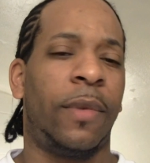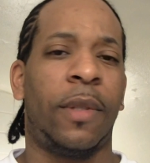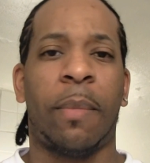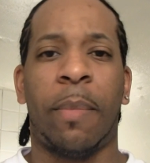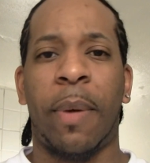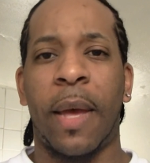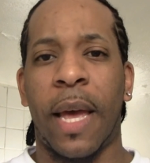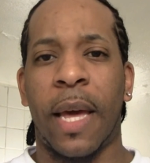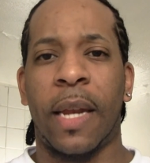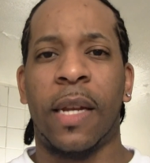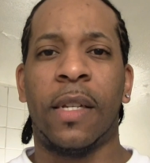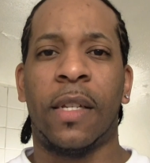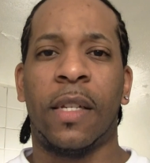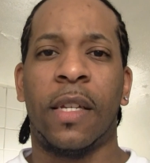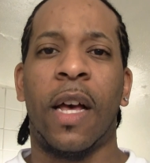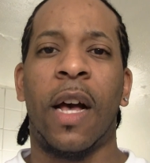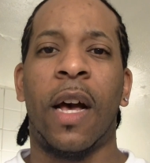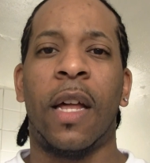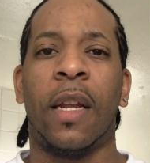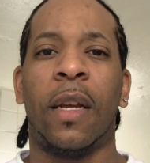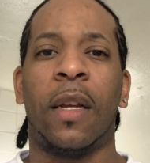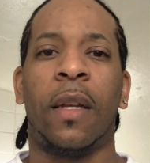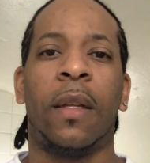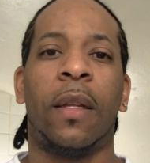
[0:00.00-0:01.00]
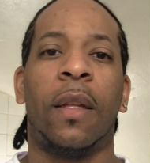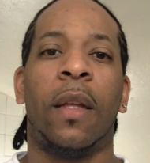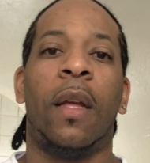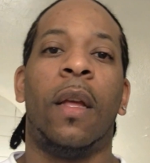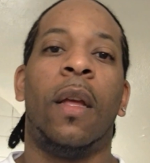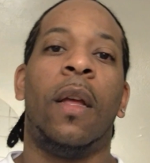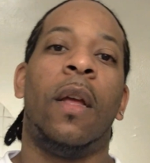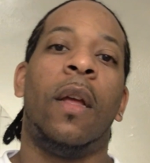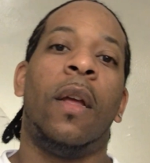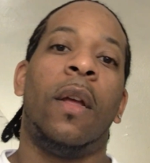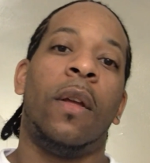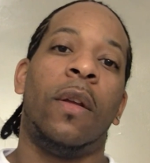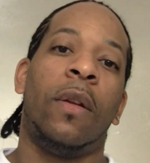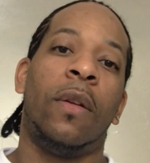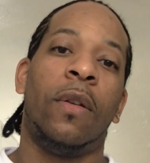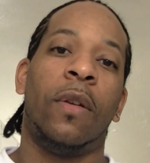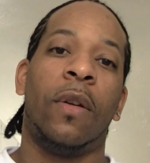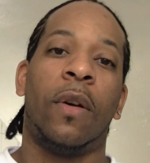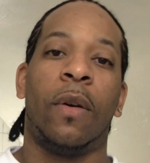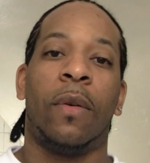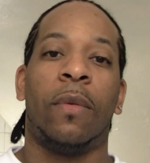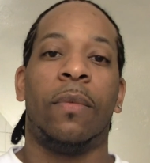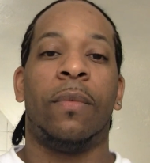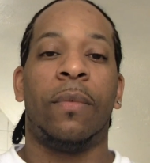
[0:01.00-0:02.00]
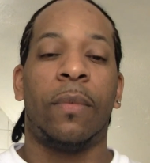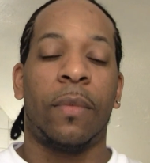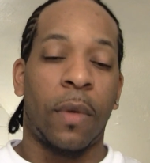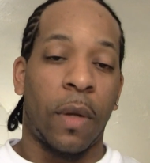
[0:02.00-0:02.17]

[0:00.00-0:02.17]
Panasonic, you know,